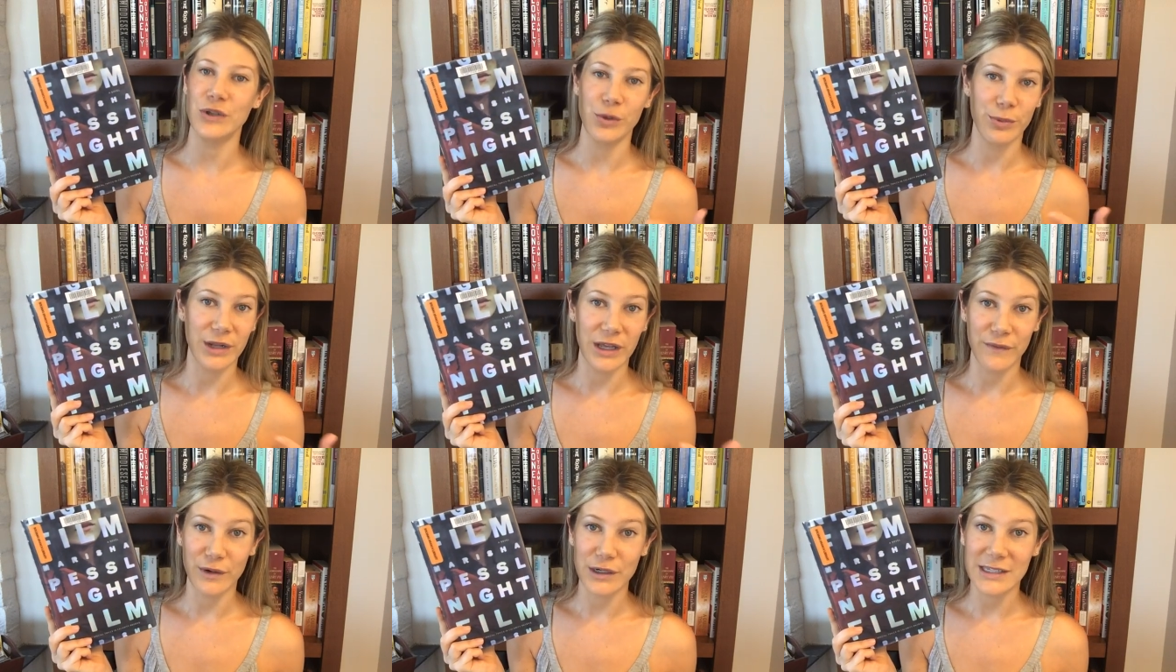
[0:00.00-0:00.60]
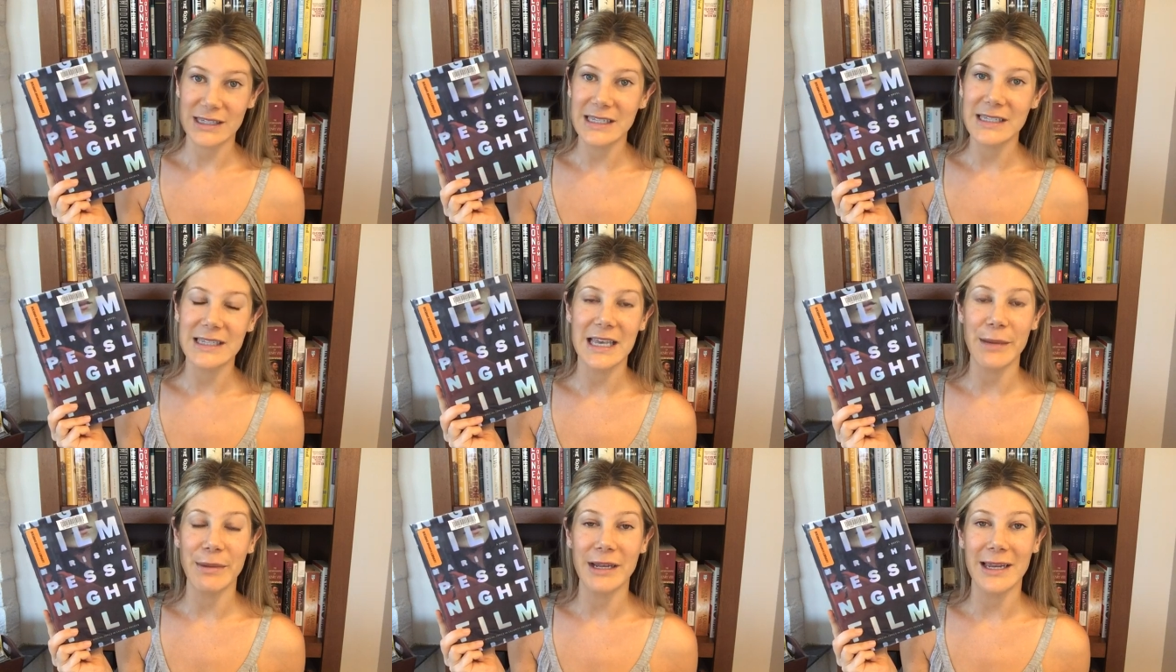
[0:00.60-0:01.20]
Nobody ever sees
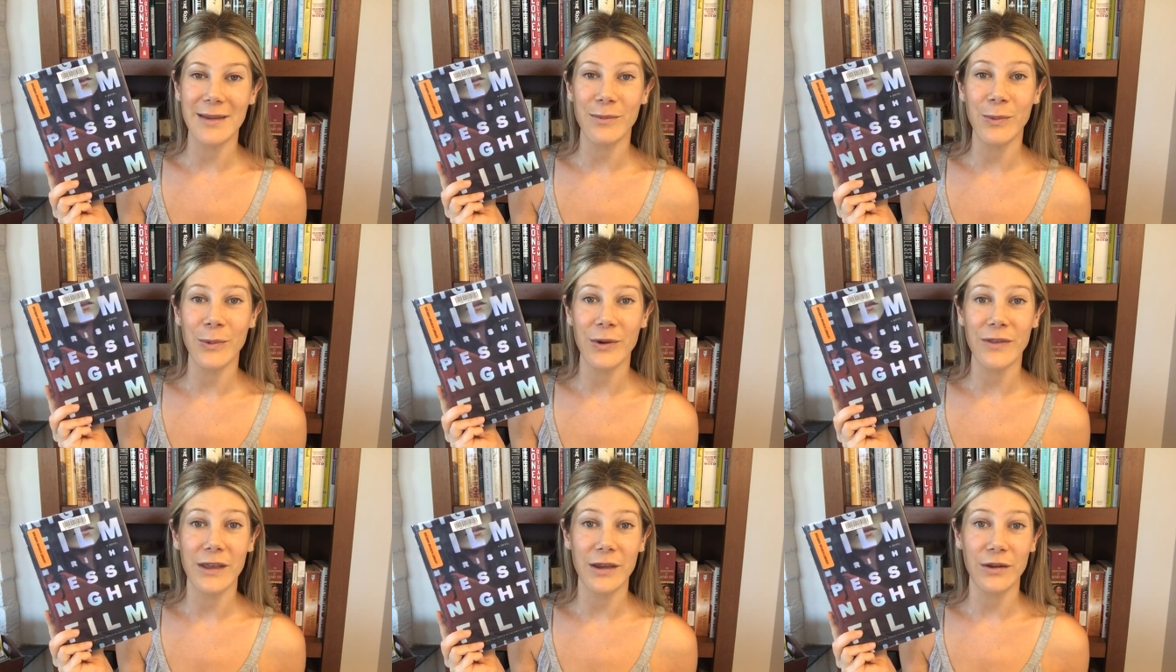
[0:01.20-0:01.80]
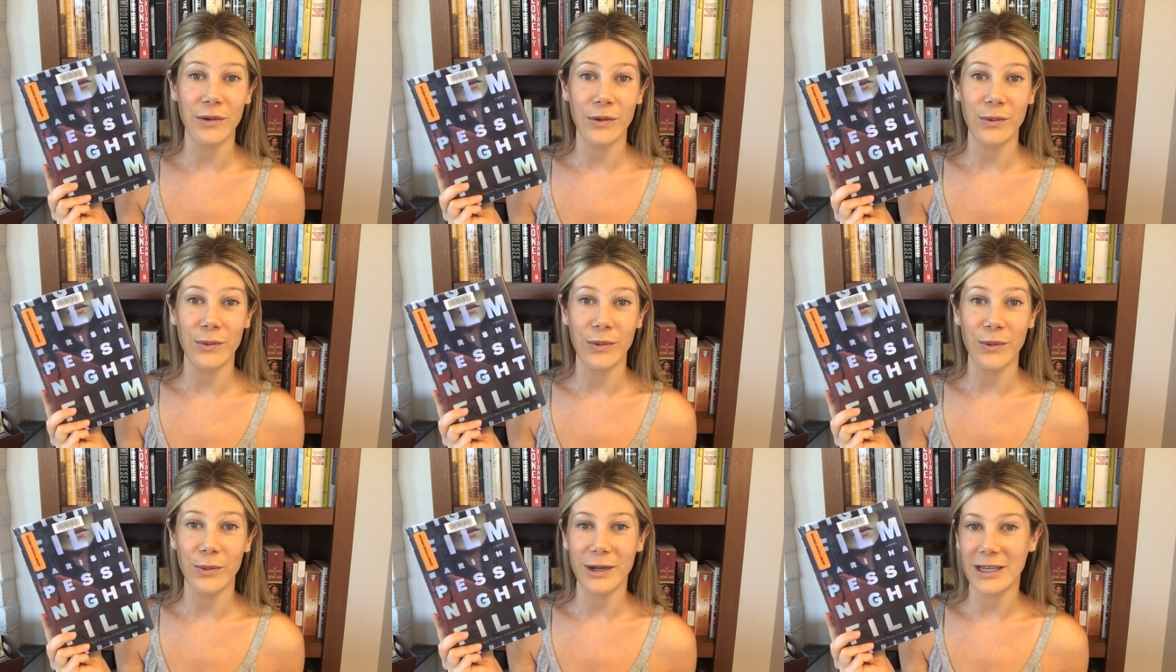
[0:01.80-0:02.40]
him anymore. They don't
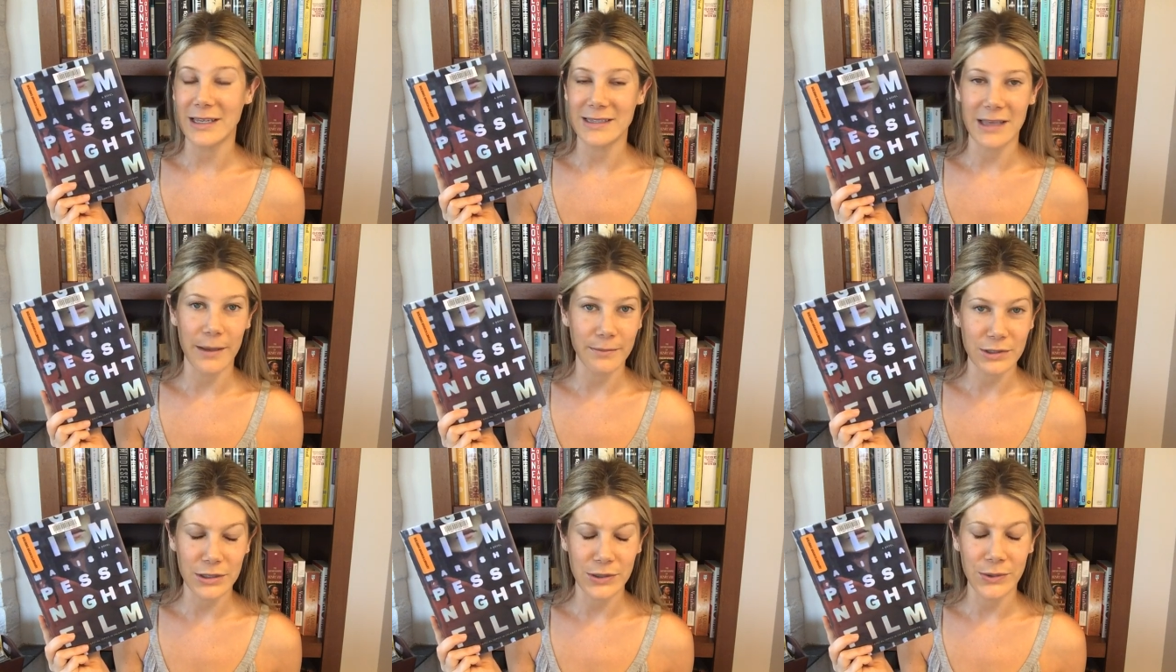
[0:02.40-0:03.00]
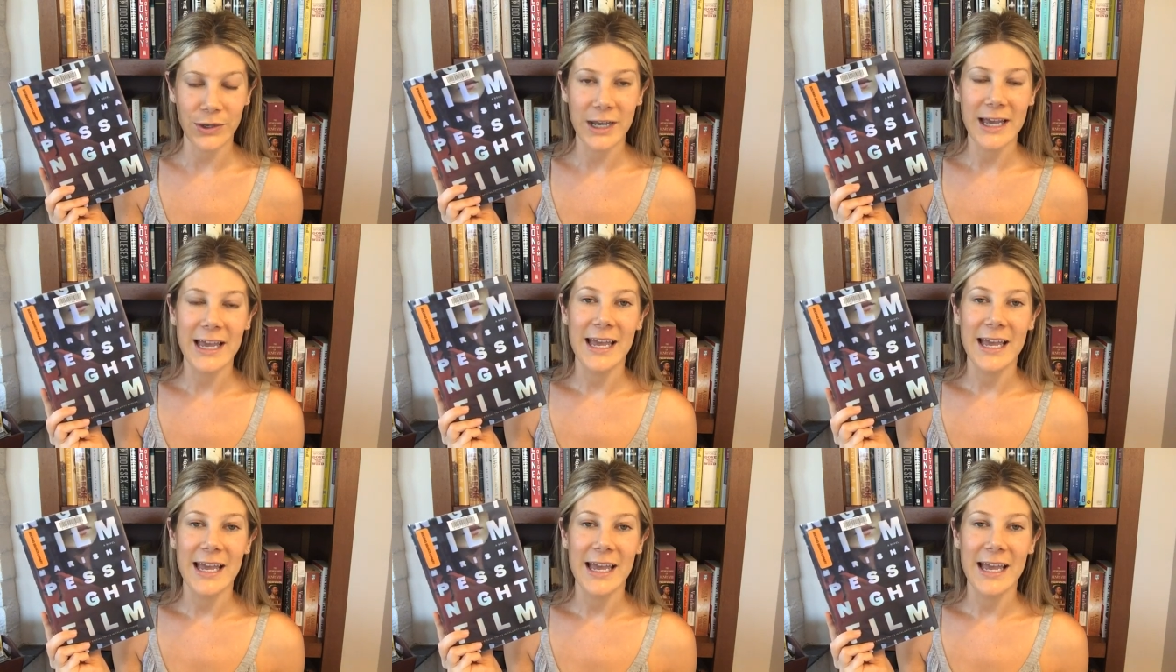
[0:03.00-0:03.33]
know what he's up to.